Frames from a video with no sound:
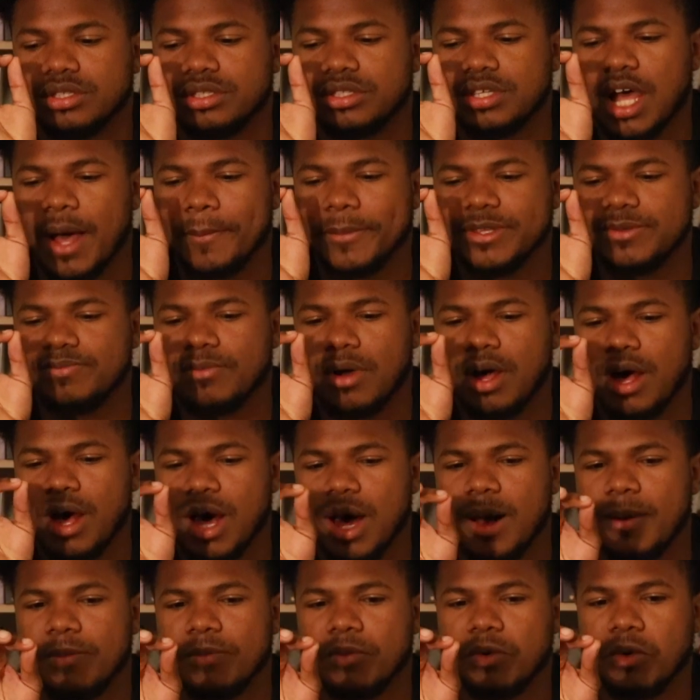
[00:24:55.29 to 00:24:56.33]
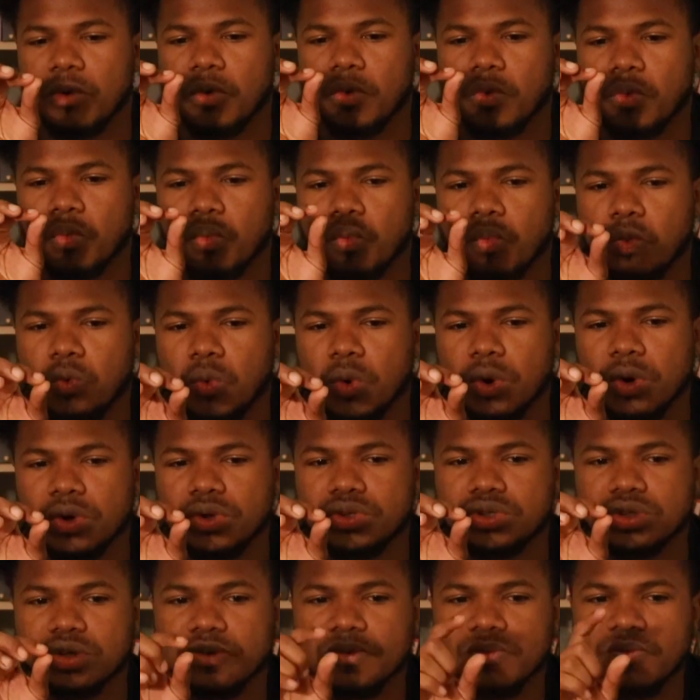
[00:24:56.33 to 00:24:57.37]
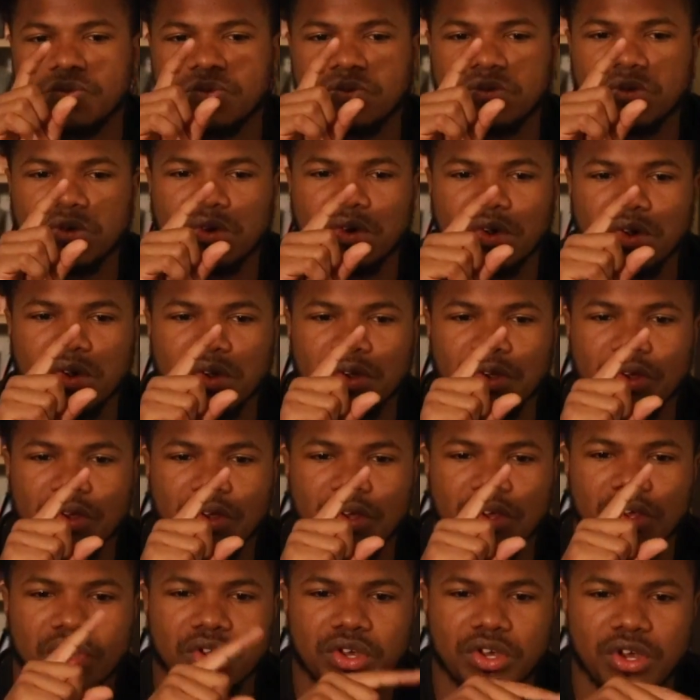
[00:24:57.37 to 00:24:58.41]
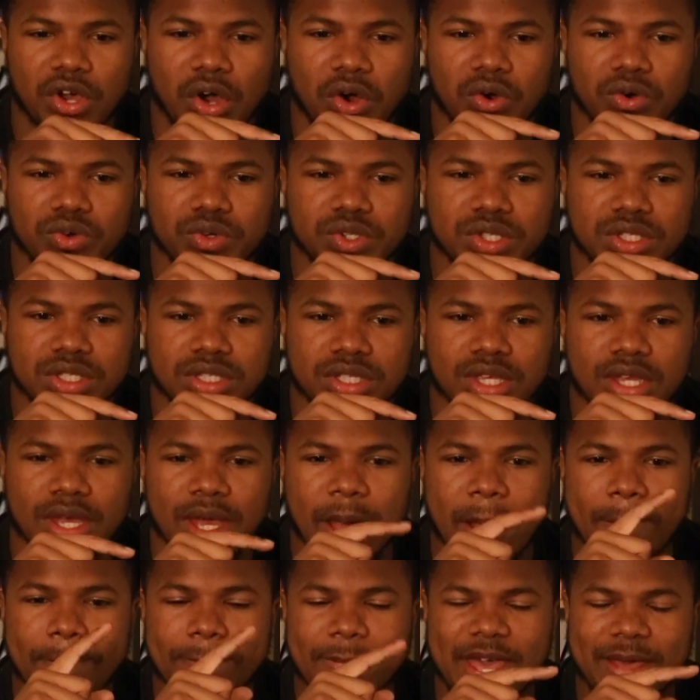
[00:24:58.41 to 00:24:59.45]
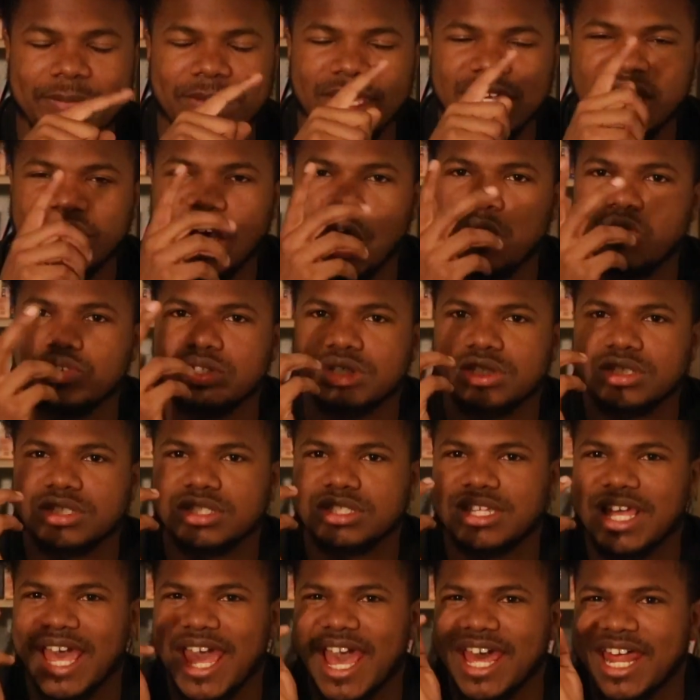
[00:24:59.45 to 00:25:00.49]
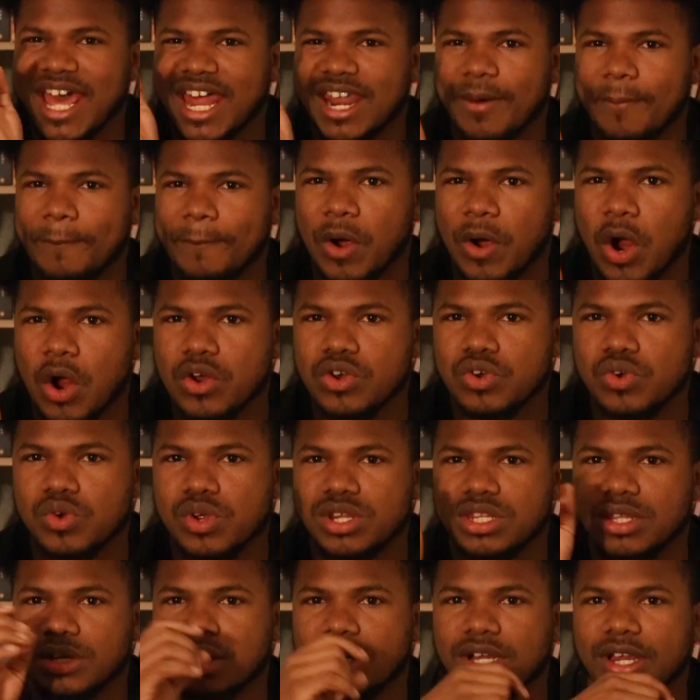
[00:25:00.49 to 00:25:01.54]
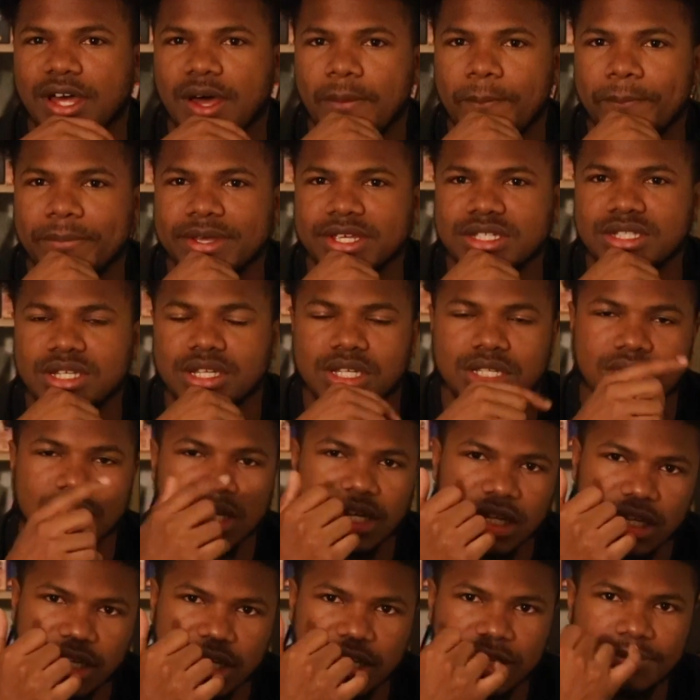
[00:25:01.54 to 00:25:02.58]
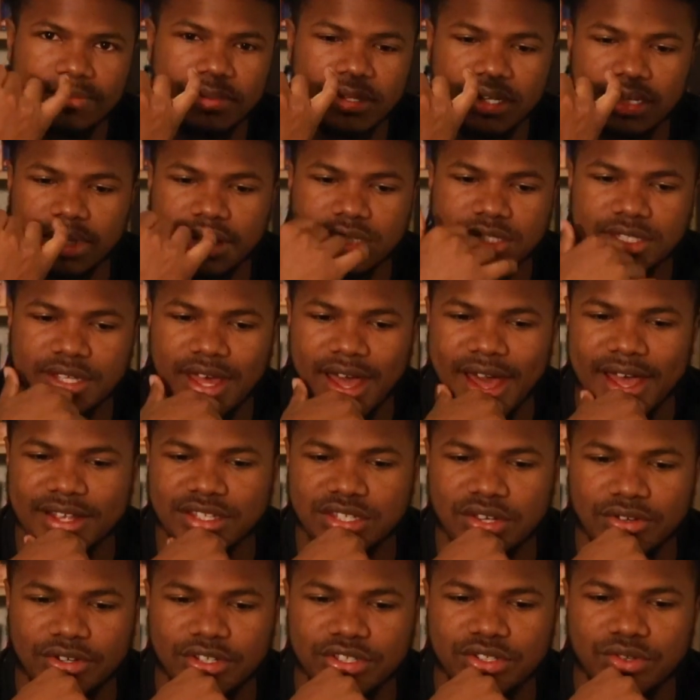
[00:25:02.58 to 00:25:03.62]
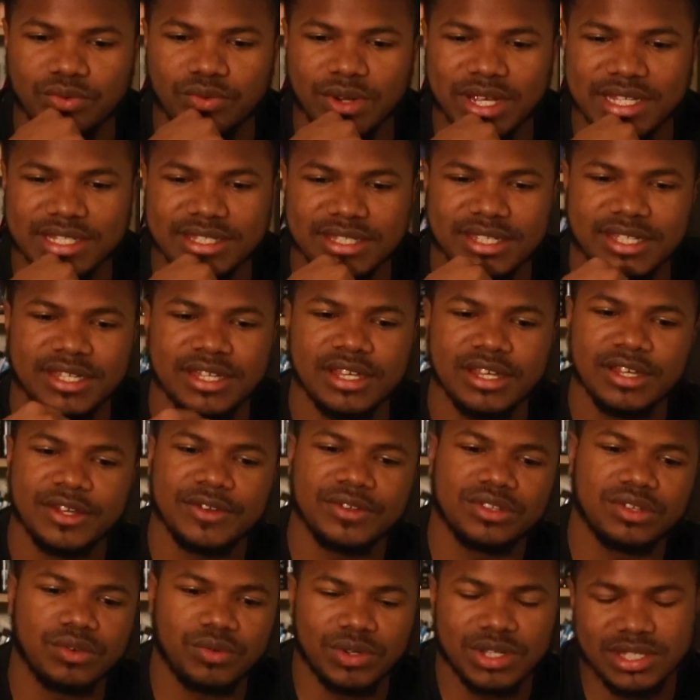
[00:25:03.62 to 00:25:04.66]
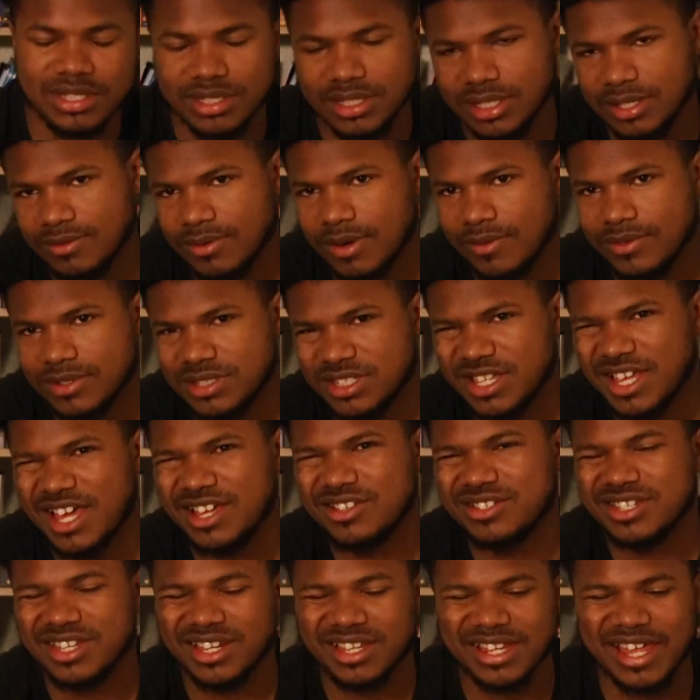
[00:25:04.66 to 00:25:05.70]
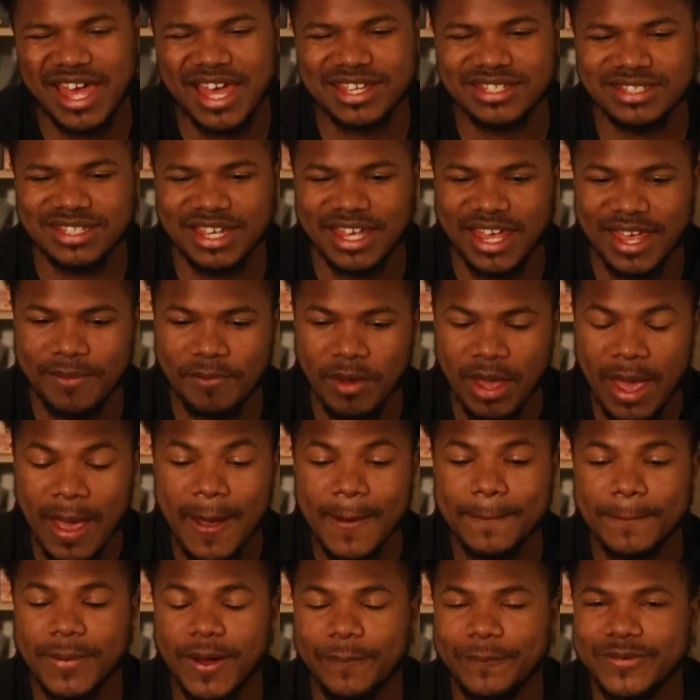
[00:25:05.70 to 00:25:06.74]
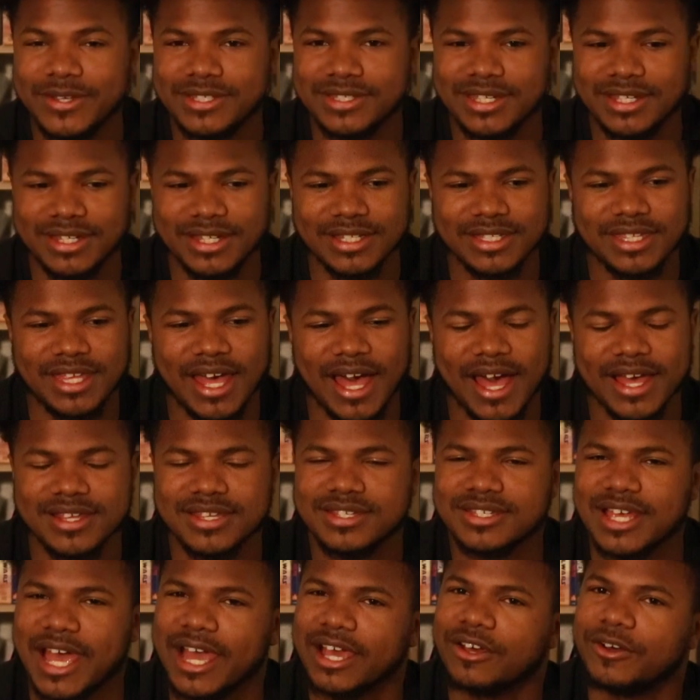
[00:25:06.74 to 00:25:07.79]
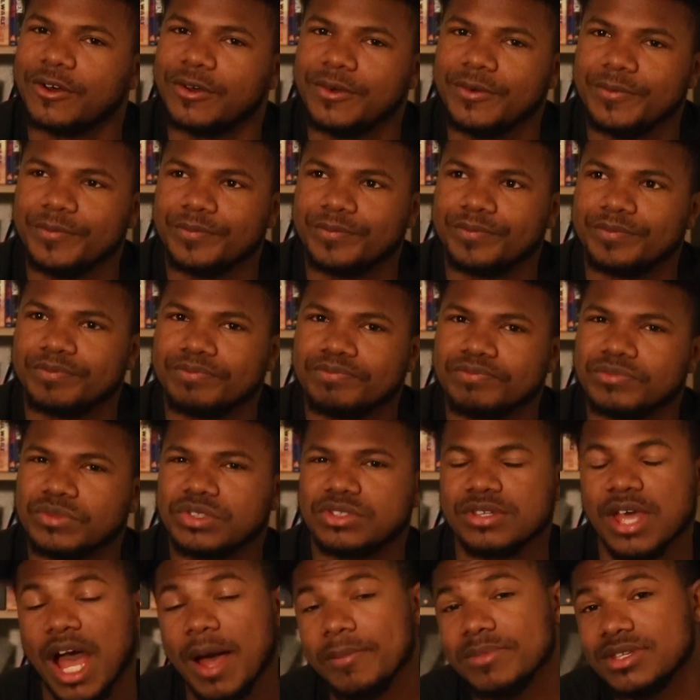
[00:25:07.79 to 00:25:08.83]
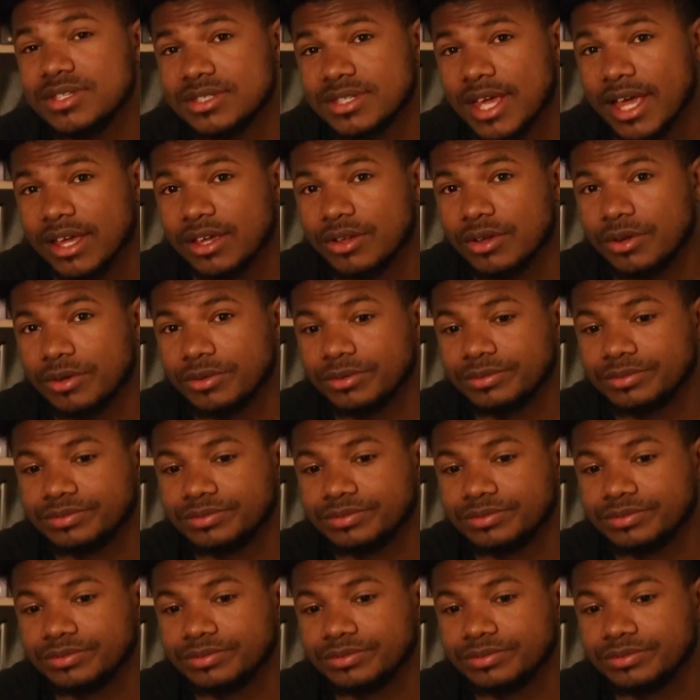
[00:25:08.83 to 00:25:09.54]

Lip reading: Tommy's mom worked for Ghost. Maybe Ghost's dad had partner in the club business, and it could have been this guy Tony Teresi, whatever how you say the last name. But we see this guy's psycho. Tommy's psycho.